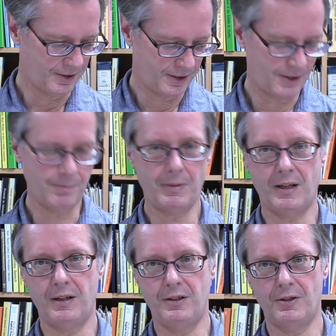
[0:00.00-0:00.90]

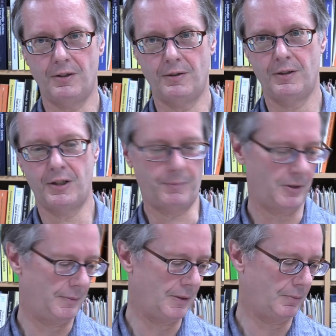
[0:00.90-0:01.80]
Somebody in your
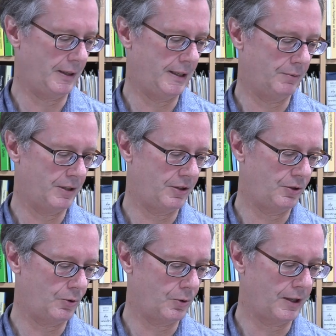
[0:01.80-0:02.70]
department might want to
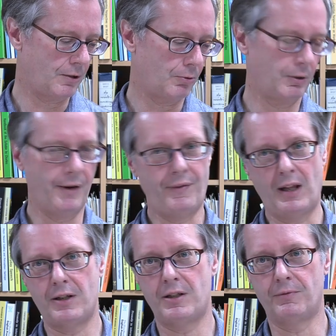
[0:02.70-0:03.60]
do critical or
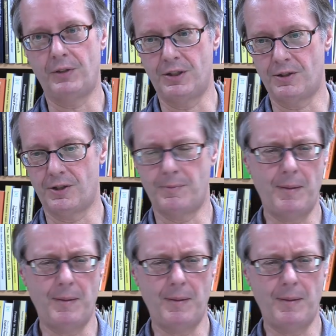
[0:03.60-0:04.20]
evaluative research,